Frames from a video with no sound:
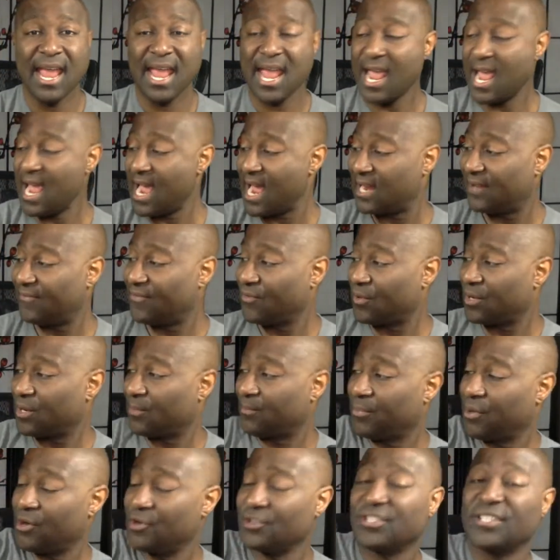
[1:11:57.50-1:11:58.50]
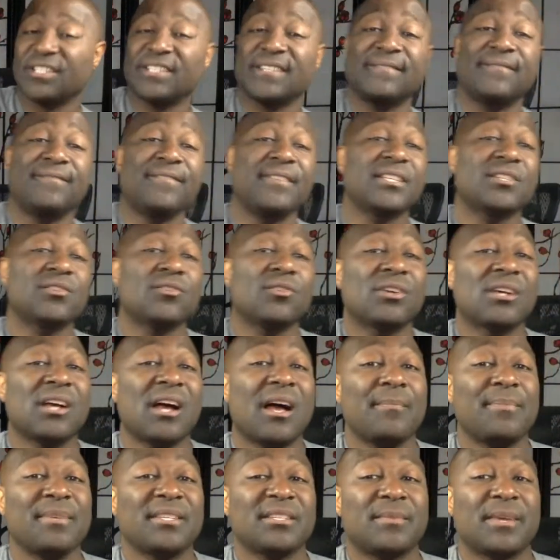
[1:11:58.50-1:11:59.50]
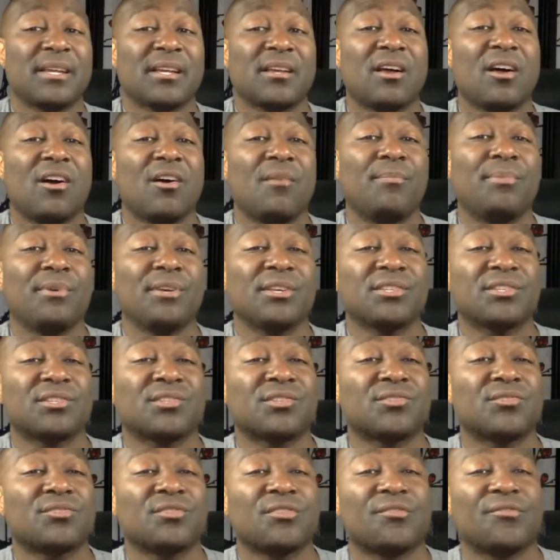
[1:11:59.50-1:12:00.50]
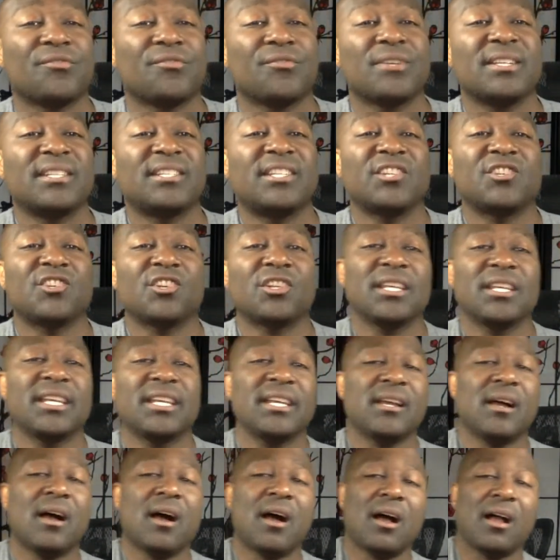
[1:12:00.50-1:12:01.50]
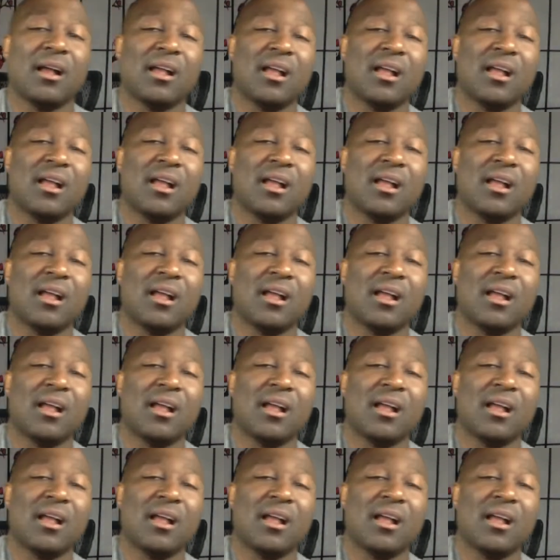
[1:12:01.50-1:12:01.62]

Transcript: And if you want to purchase physical copies of my comic books or free digitally on